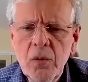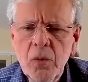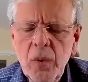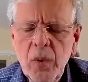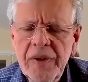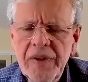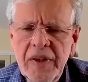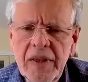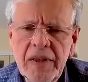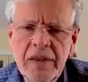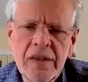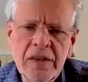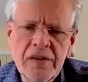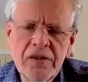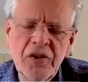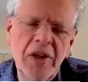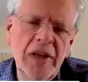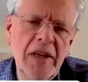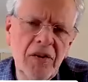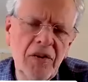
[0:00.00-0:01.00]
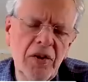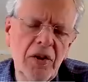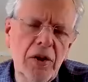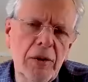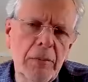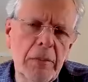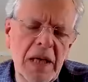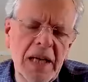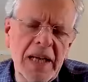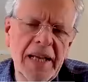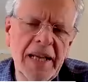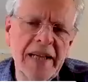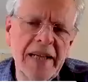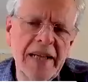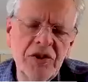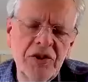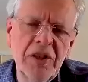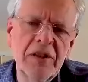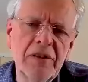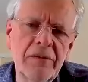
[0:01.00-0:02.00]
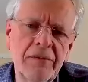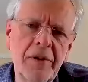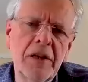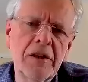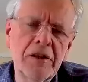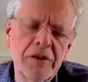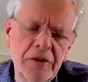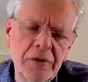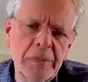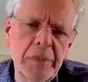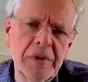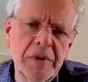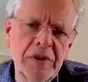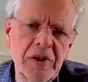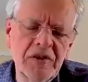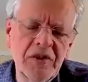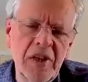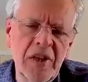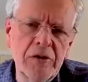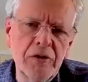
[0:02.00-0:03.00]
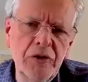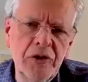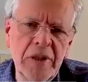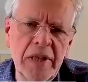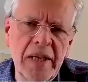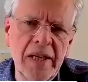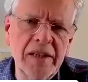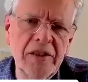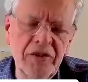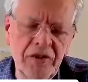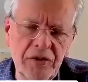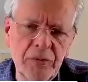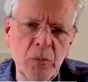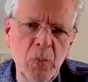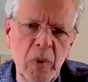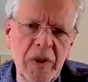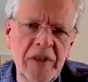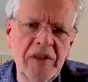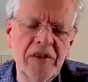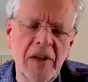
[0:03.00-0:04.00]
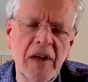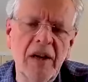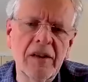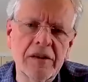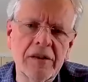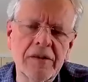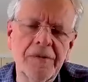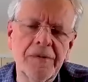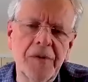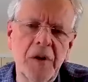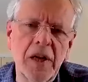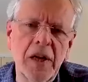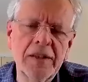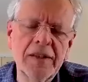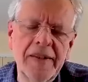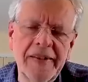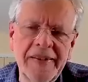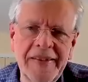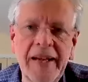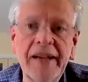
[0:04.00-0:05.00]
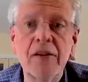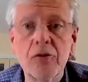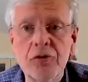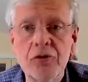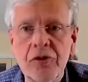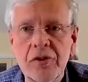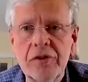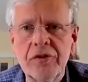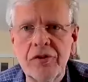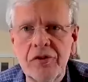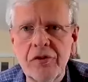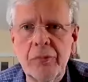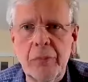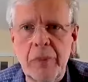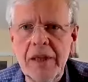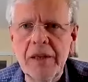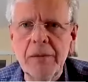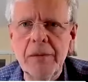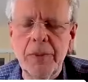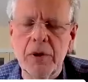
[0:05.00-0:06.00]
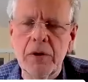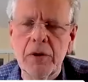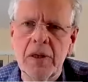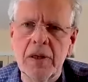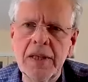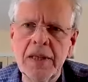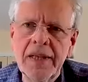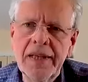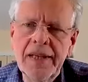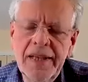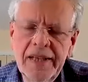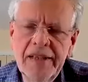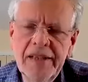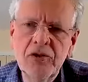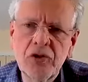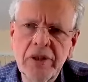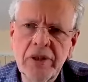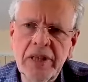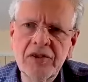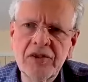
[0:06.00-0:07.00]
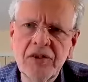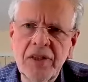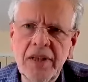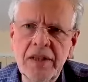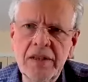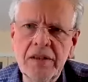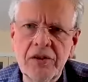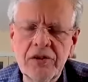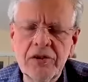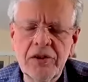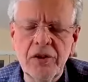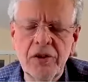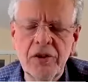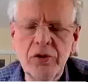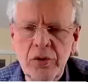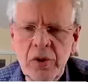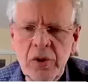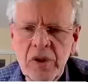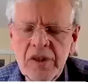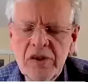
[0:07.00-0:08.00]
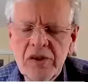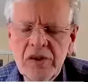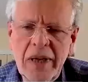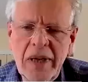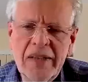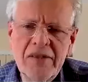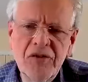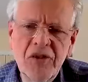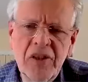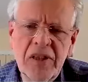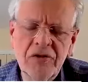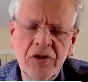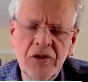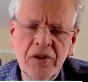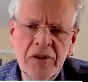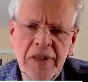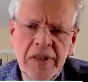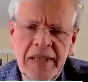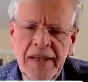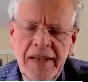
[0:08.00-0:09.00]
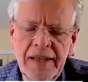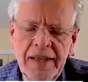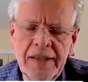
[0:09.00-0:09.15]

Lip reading: within the Geothermal Energy Advancement Association, we start to find thousands of people interested to transition